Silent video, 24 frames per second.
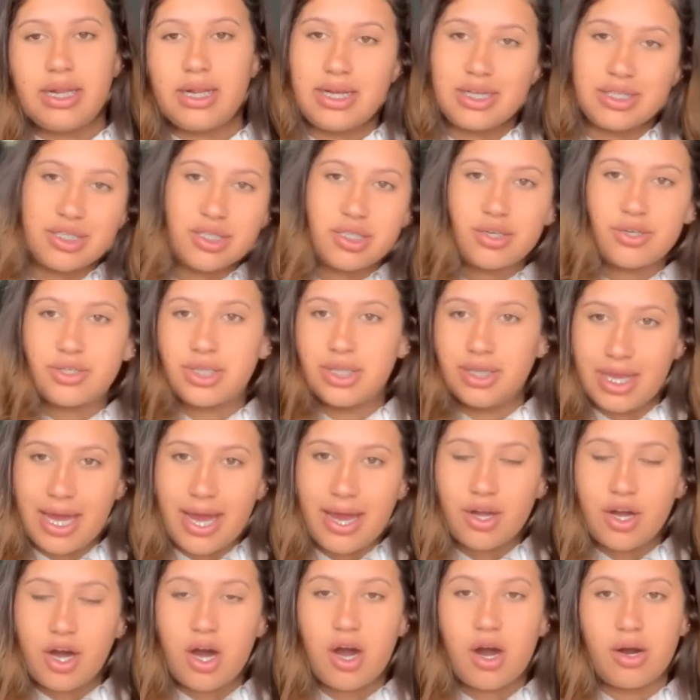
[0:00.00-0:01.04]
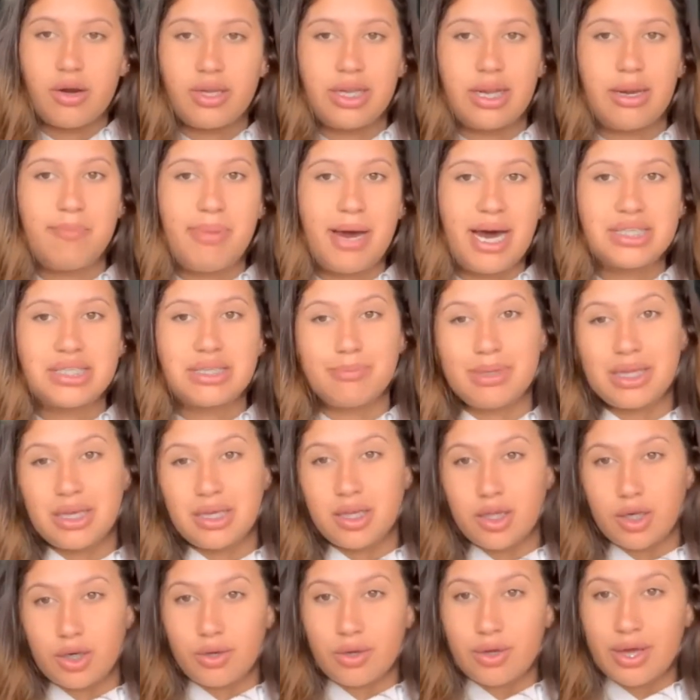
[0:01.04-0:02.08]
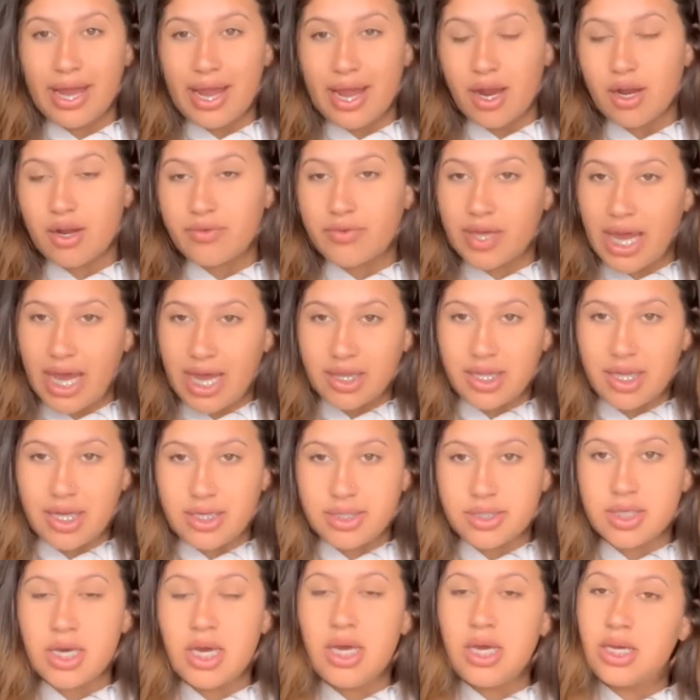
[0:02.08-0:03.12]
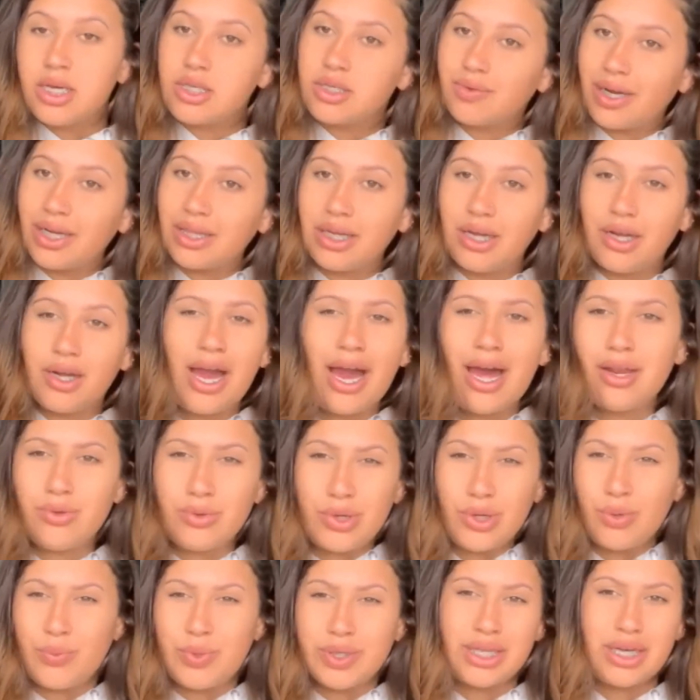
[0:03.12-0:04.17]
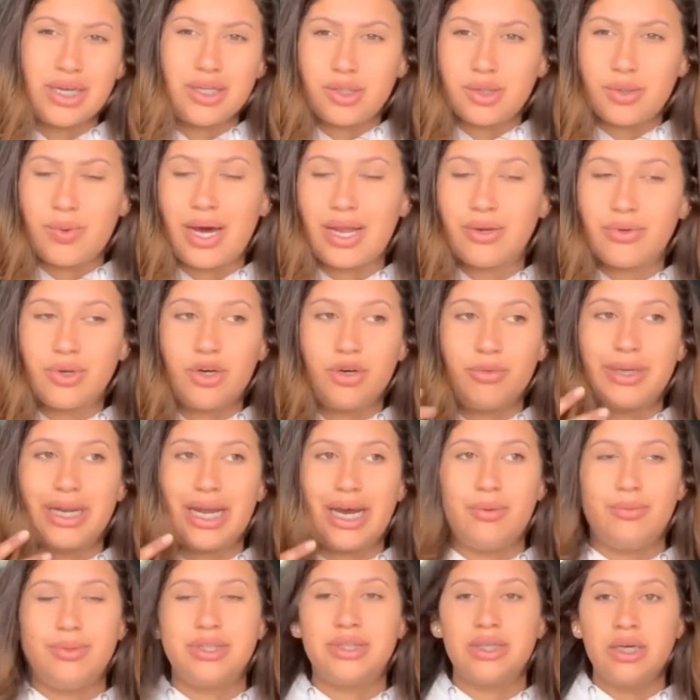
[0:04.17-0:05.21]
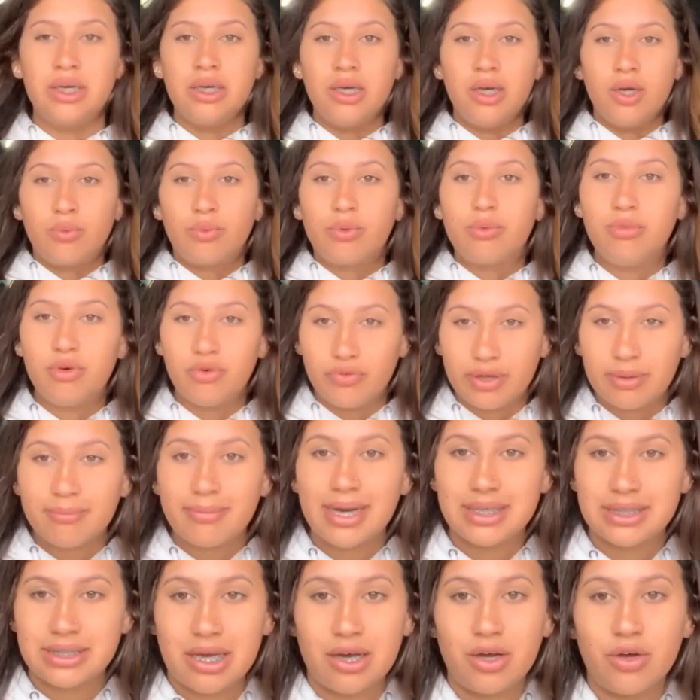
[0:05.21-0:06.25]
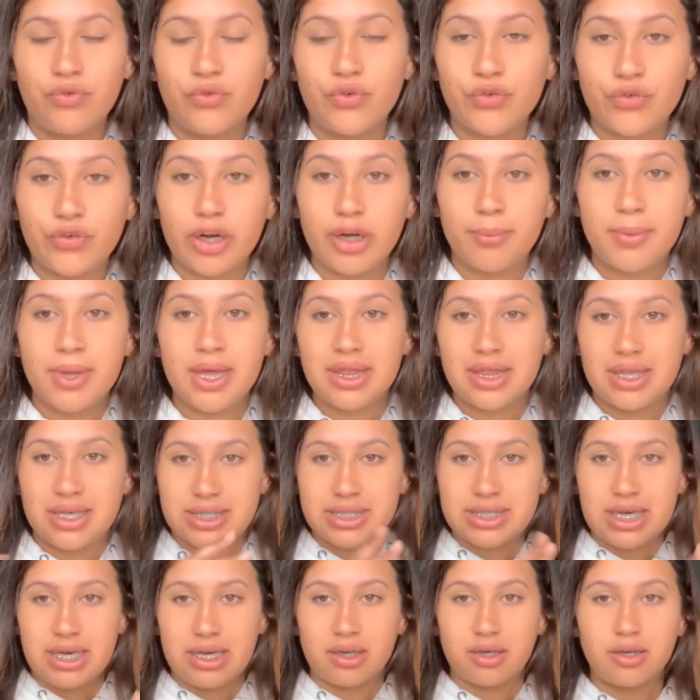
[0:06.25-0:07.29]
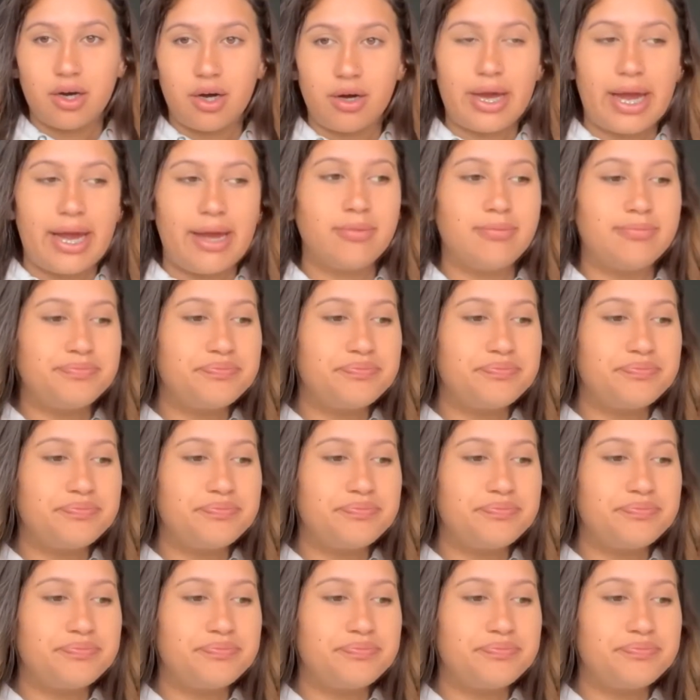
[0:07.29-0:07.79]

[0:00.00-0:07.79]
get to search in that car, and then possibly a little hair of Kayla's is right there. I don't know what they do. I don't know, but I was removing myself from the scene. Okay,